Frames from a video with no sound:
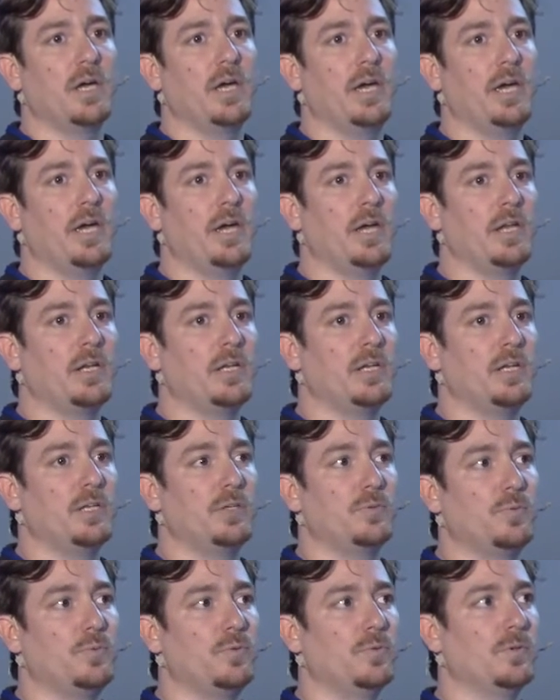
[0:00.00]
and
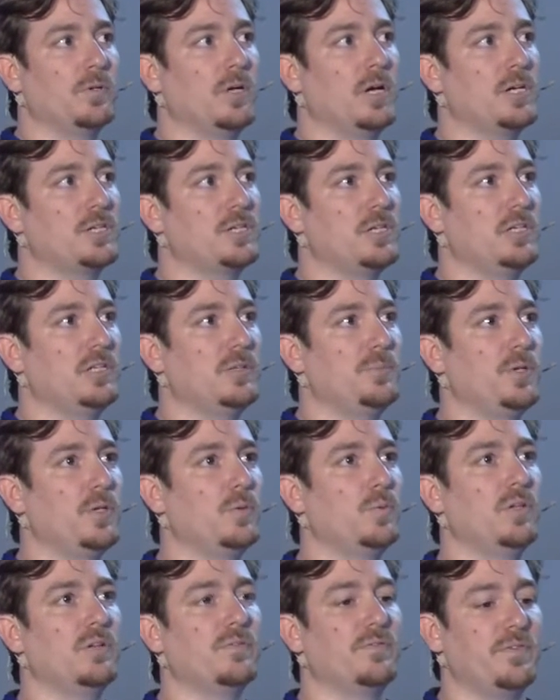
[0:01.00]
it actually the
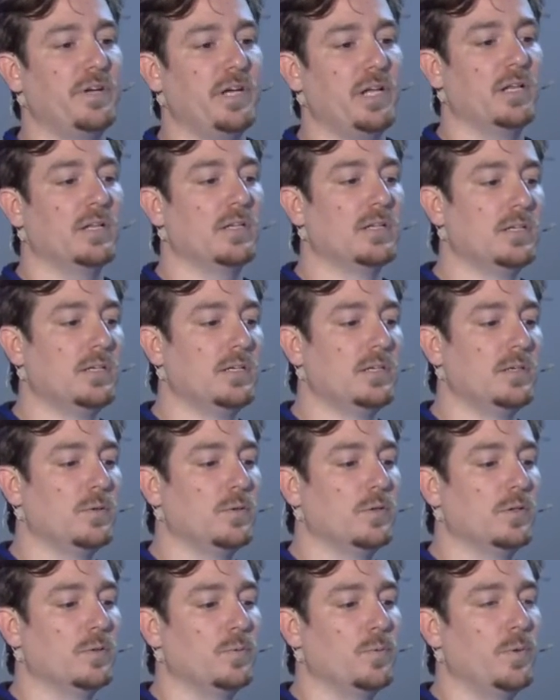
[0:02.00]
build will fail
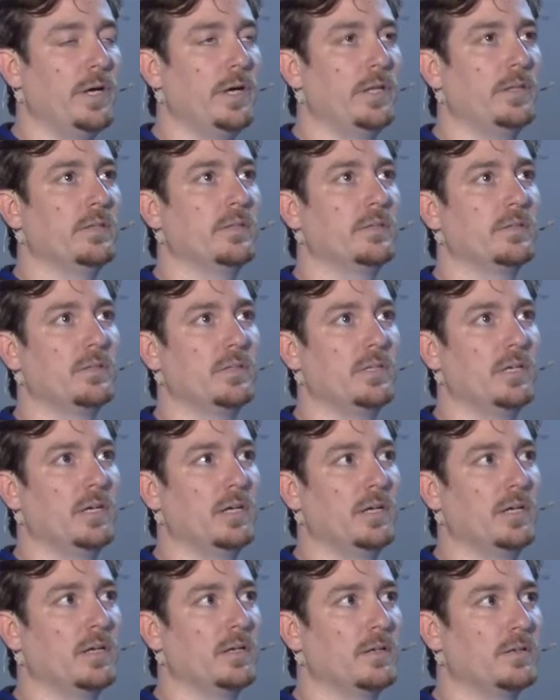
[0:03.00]
when
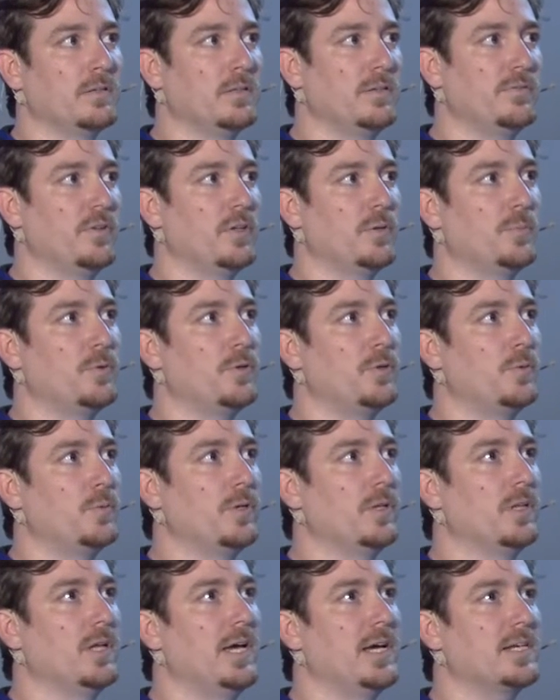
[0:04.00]
the developer
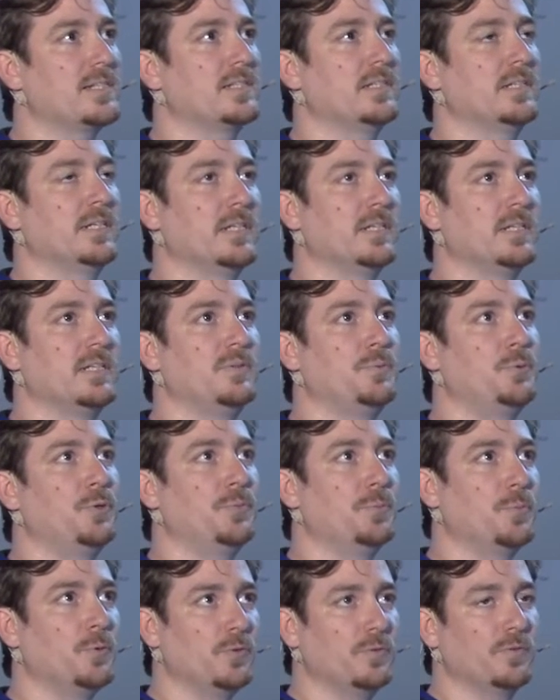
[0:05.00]
will accidentally
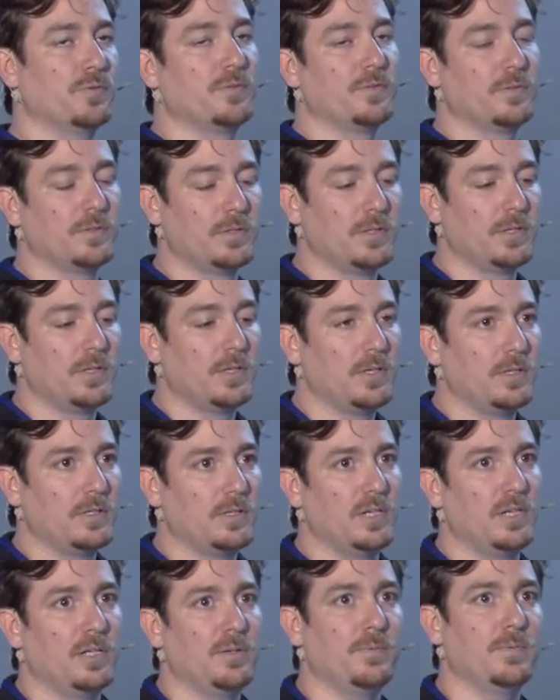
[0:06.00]
remove
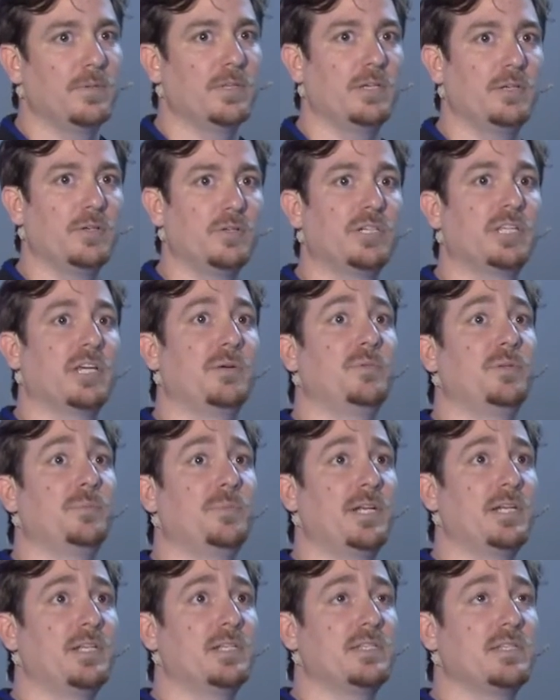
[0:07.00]
the, the, your dev
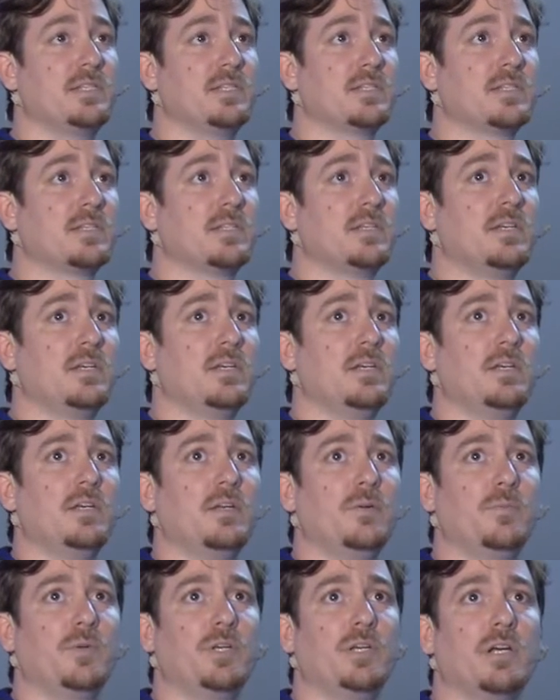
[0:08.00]
dependencies.
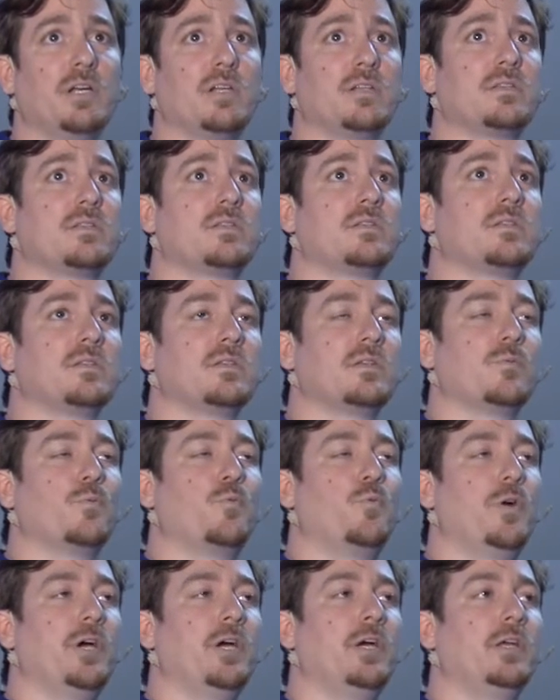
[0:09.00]
Because
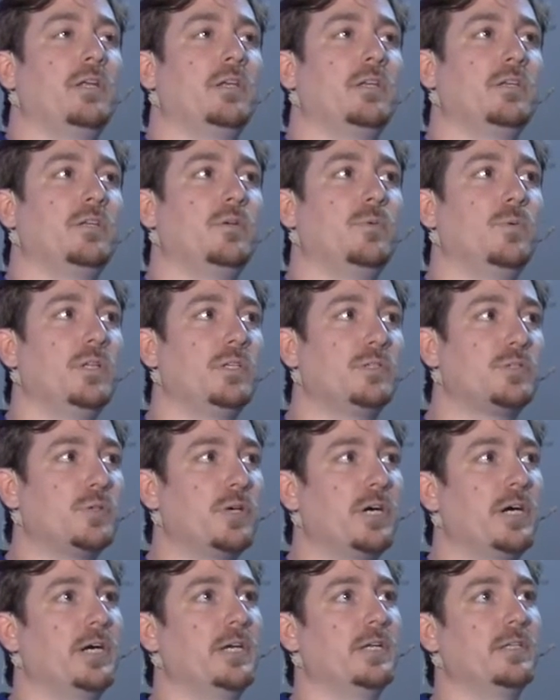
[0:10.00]
when you will
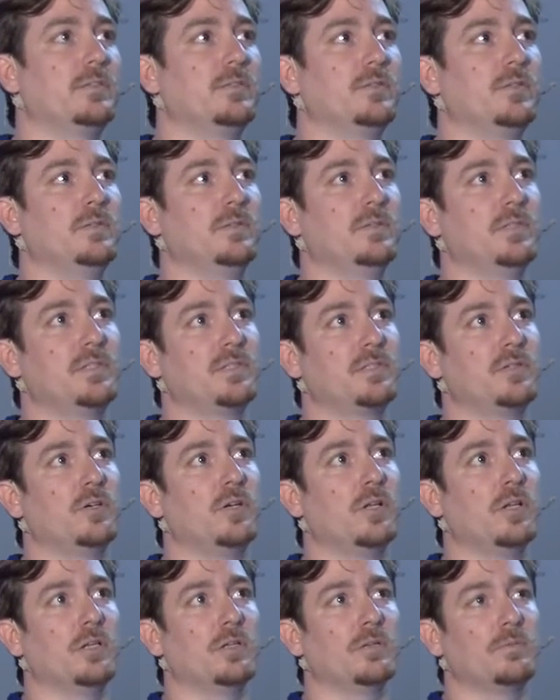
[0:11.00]
try to
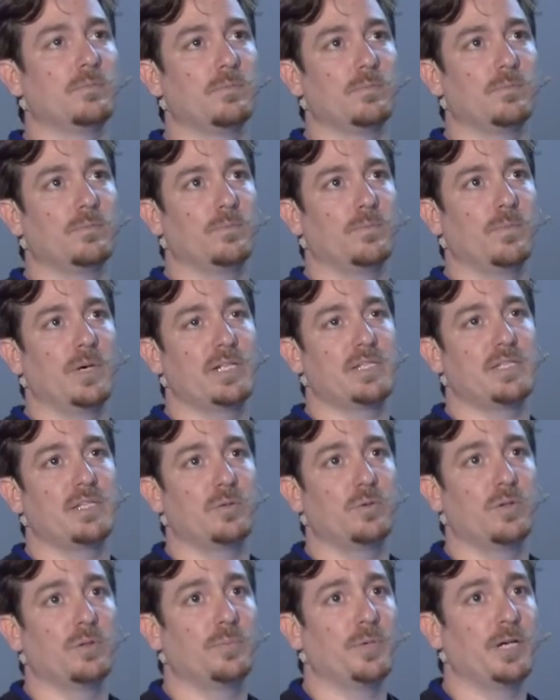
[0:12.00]
install
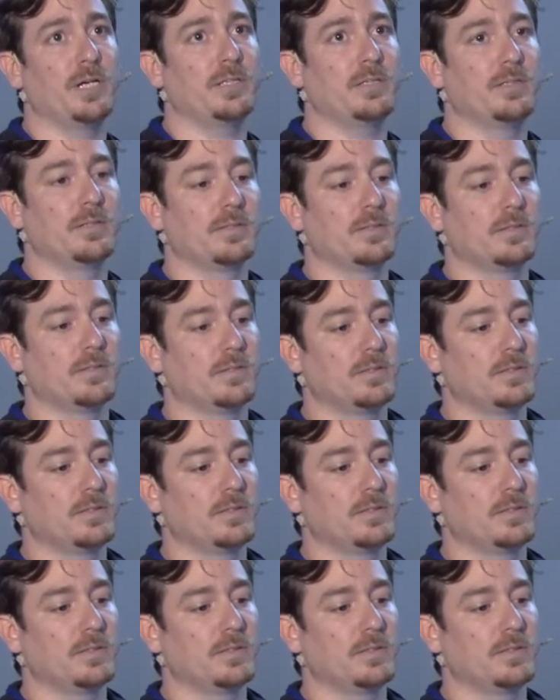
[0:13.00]
MySQL Python,